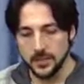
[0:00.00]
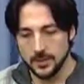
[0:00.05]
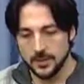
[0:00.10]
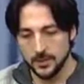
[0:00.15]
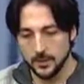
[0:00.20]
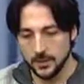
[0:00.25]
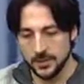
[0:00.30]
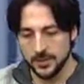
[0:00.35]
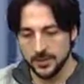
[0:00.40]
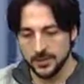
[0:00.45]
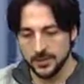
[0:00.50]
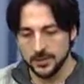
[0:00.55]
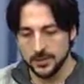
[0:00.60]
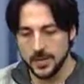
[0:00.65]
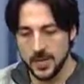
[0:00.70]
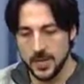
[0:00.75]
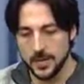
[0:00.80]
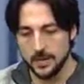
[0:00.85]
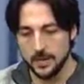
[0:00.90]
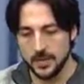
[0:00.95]
British
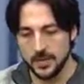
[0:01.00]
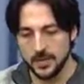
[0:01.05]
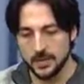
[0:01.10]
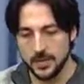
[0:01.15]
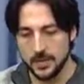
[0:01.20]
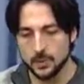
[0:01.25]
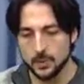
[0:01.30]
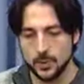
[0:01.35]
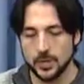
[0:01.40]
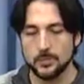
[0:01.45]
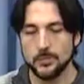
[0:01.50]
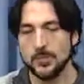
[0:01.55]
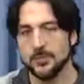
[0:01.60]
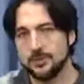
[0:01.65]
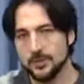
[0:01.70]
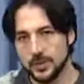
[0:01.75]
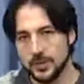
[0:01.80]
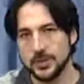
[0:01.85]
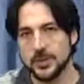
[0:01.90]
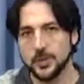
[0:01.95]
Library. They were
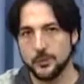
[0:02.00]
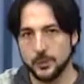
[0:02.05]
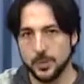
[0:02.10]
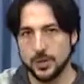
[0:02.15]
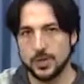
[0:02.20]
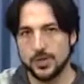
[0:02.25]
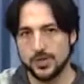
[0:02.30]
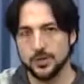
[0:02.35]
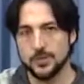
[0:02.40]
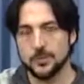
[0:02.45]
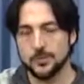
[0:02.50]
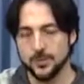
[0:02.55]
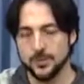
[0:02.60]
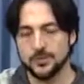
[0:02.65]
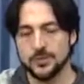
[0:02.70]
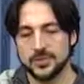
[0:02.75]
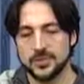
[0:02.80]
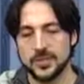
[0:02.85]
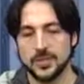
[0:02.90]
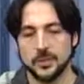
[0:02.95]
before in the British
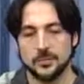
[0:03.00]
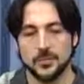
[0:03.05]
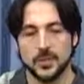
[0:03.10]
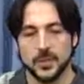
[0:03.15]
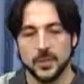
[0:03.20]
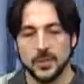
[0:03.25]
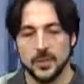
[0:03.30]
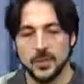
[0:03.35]
Museum